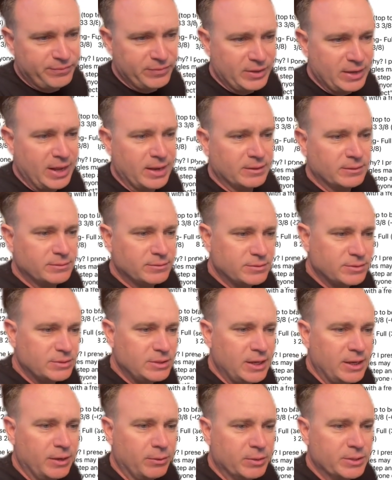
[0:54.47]
Yeah,
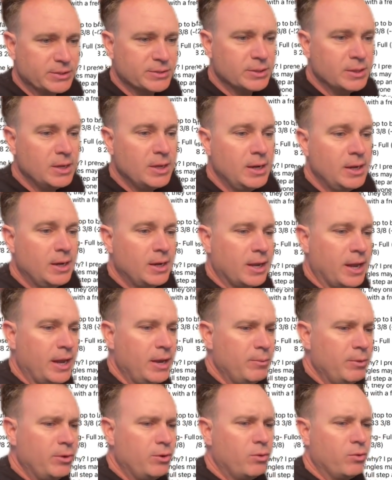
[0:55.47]
anyways.
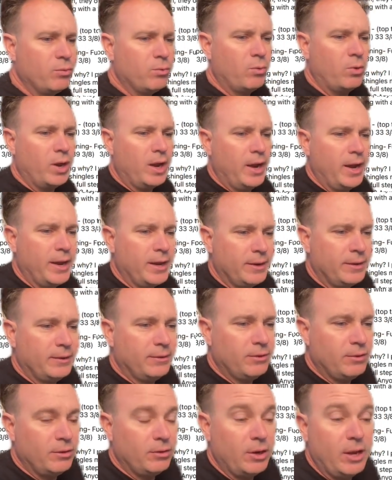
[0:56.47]
Anyone know why
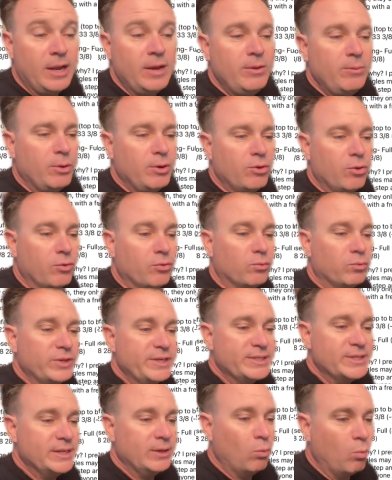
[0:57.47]
anyone know the
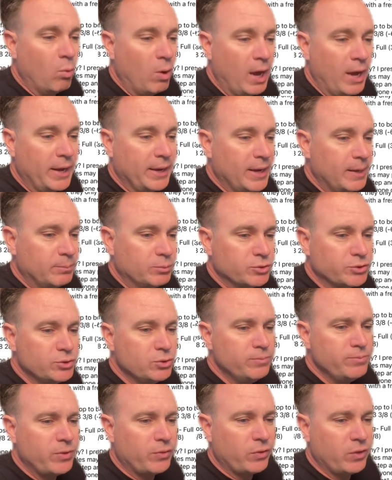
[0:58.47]
reasoning why? I
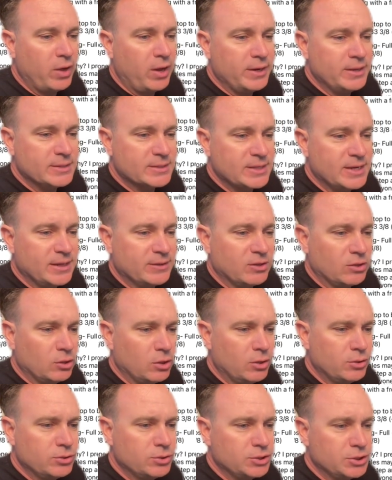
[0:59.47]
presume the thought is that the
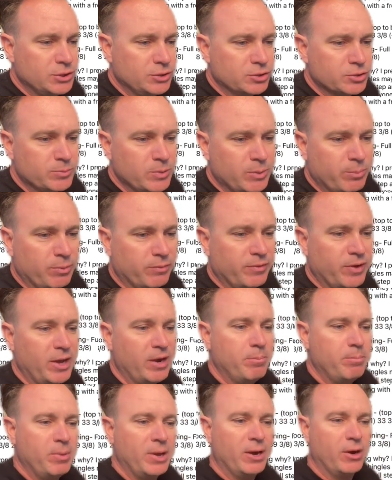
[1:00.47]
larger shingles may provide
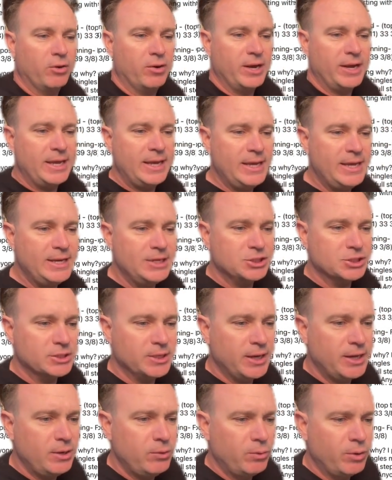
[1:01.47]
a better adhesion.
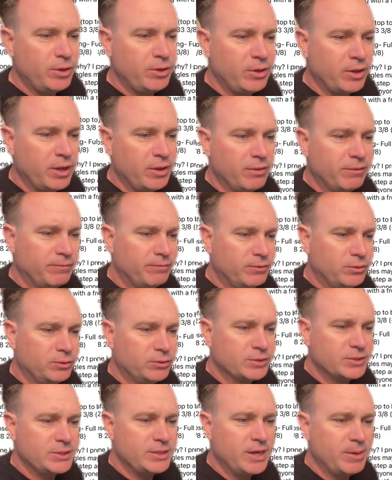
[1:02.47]
Anyone done the full
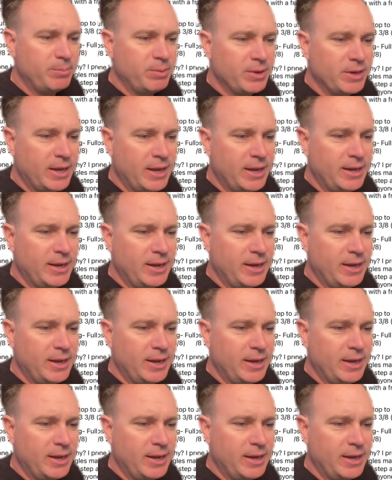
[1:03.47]
step and had